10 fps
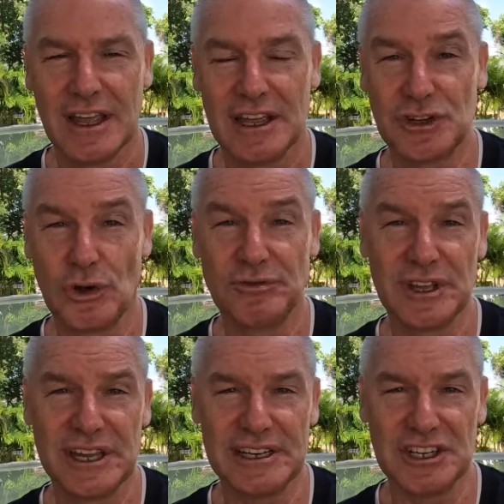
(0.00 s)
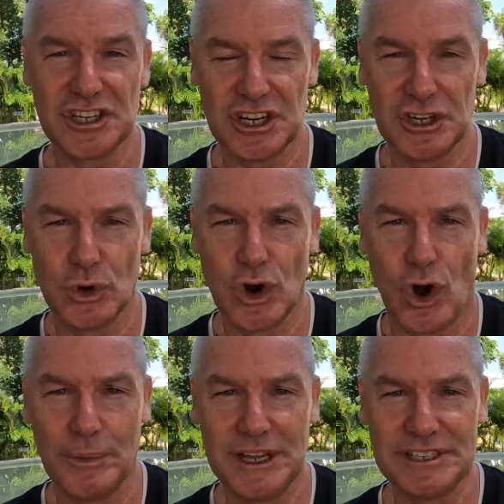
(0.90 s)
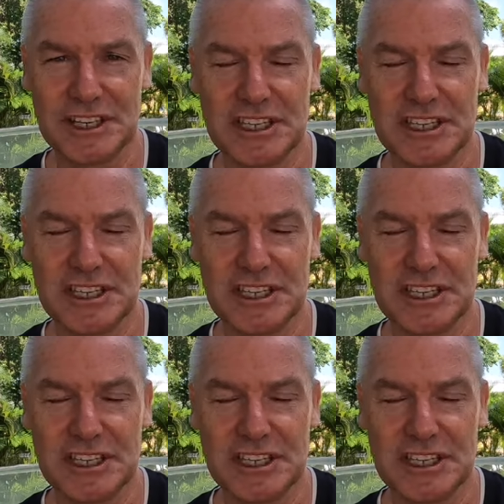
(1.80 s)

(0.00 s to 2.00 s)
And don't forget, share your comments,